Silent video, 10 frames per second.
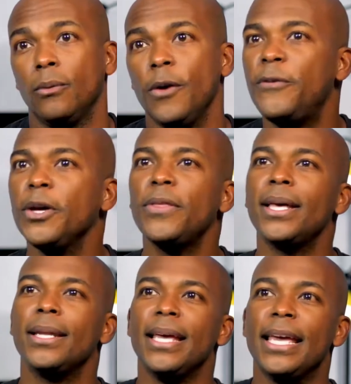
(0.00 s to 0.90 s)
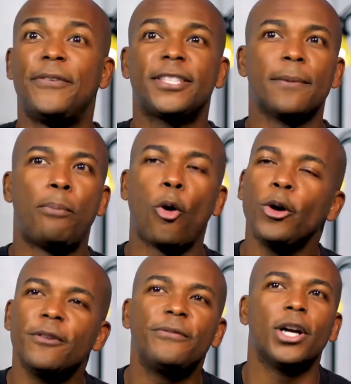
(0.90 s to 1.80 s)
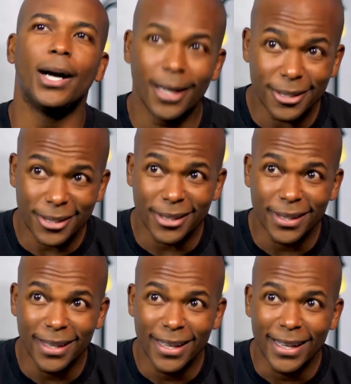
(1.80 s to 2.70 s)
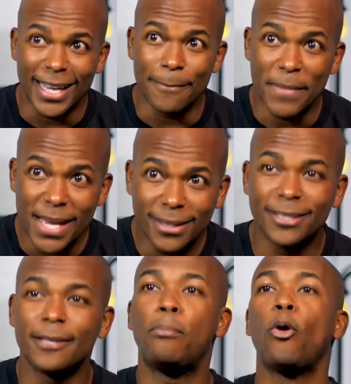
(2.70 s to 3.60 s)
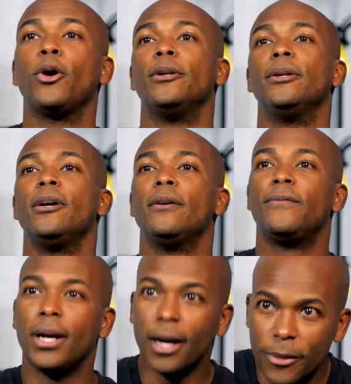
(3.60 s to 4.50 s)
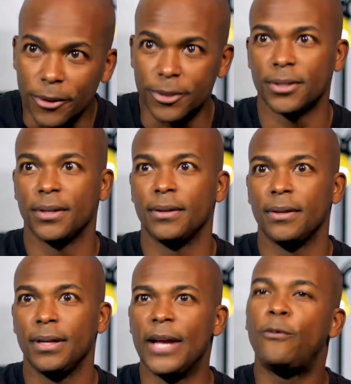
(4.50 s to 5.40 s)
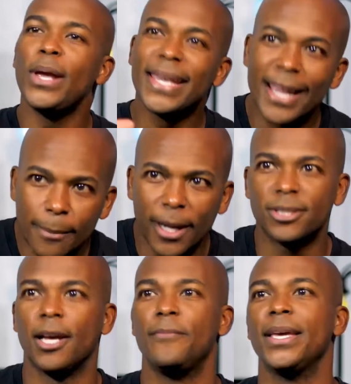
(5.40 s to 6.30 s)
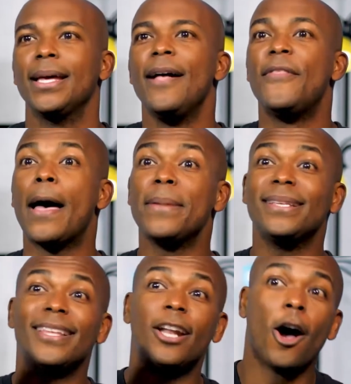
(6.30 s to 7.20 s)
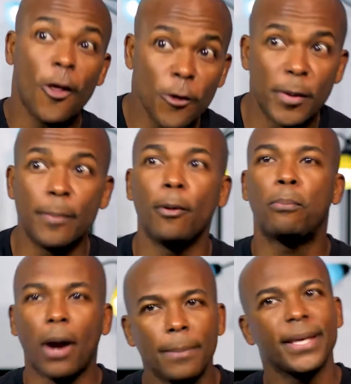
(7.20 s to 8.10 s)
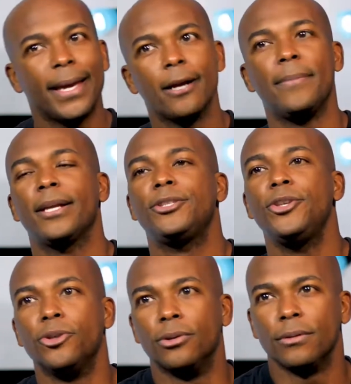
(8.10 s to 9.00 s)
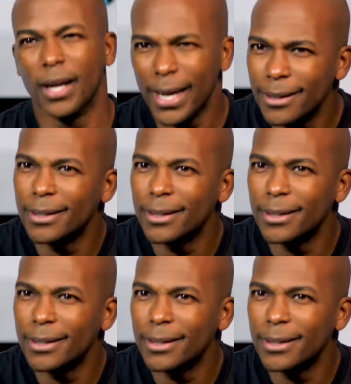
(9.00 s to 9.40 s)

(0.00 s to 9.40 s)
We feel that if it's important for us, it means it's important for others. If we care about something, that means that other people probably care about it too, right?